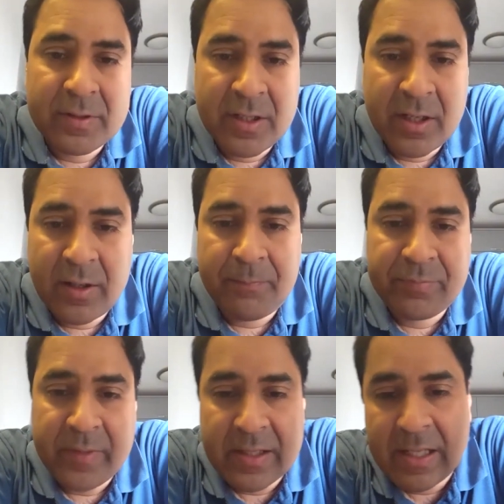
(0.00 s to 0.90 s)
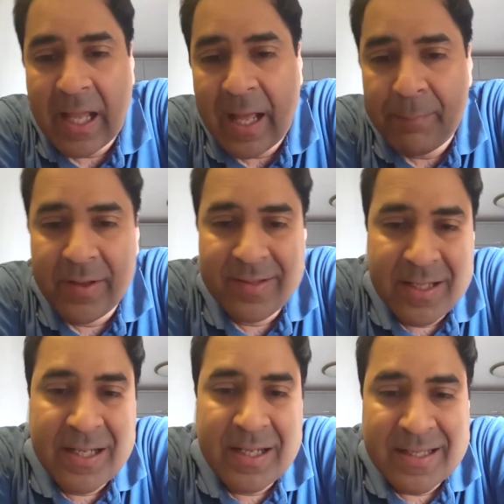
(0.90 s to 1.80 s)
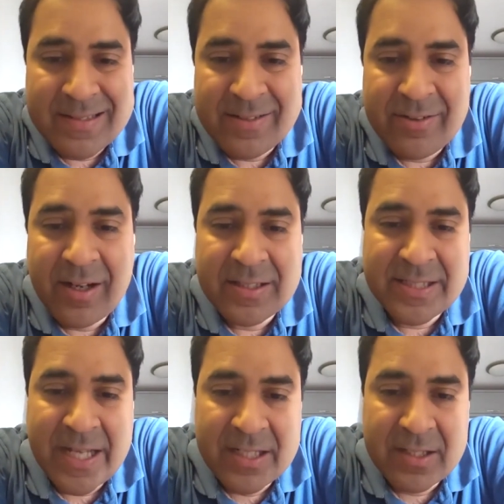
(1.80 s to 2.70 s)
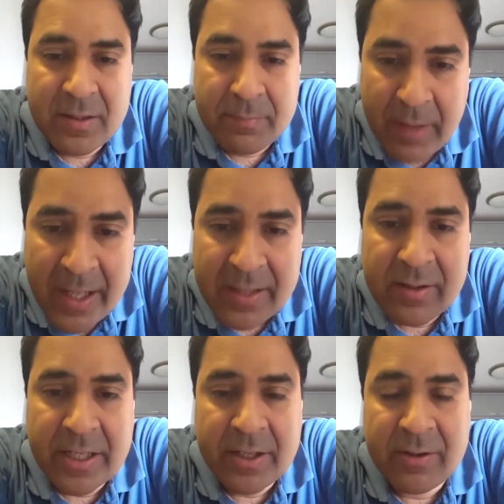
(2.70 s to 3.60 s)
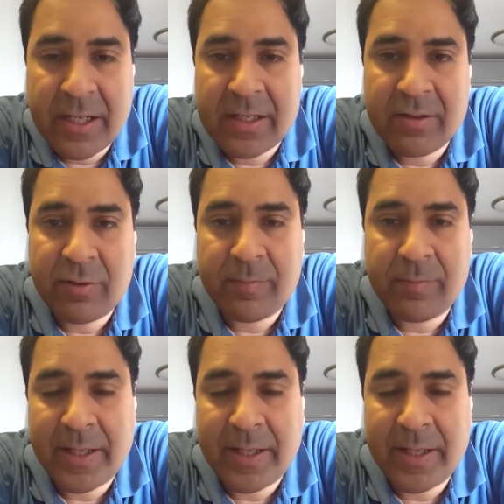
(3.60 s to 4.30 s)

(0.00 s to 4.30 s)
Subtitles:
the the lab personnel, etc., checked by the regulators from